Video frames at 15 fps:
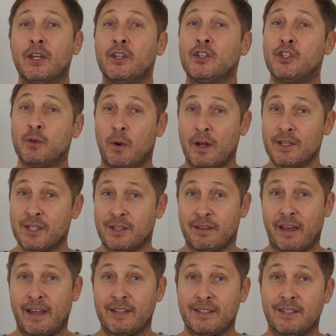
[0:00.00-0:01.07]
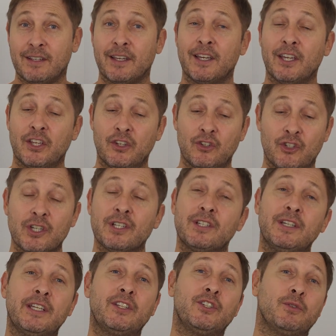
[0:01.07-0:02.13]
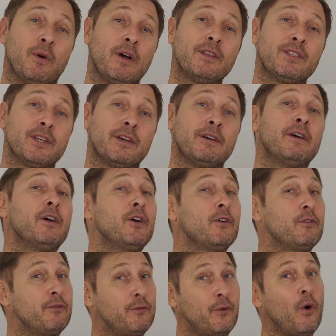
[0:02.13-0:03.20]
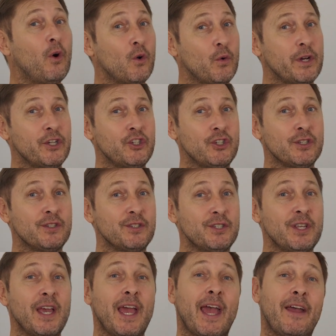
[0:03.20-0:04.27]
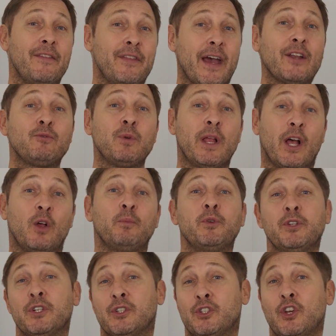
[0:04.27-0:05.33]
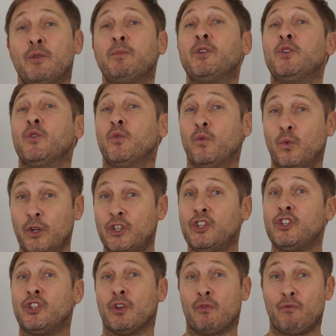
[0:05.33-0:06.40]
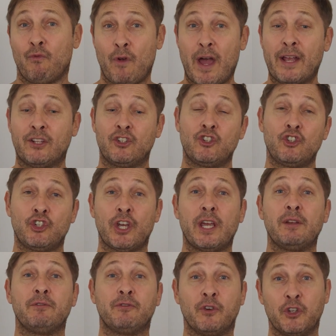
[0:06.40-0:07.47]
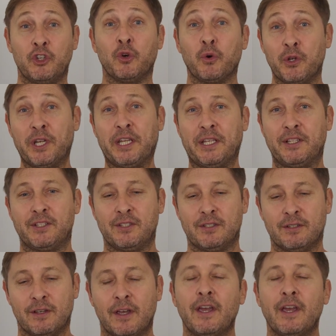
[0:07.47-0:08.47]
To answer that, you just need to answer 4 questions, and that will help you determine which is the right chain for your needs.